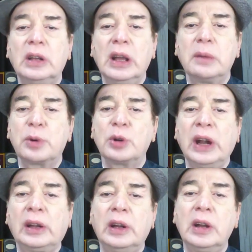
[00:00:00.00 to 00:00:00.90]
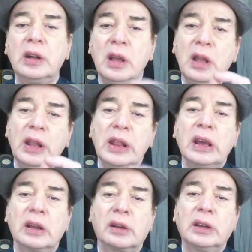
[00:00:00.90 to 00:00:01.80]
they are protected they
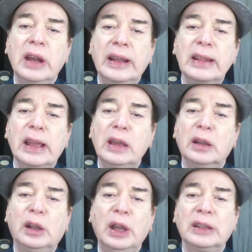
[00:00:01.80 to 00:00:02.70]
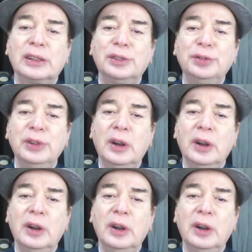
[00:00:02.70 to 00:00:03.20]
are taken care of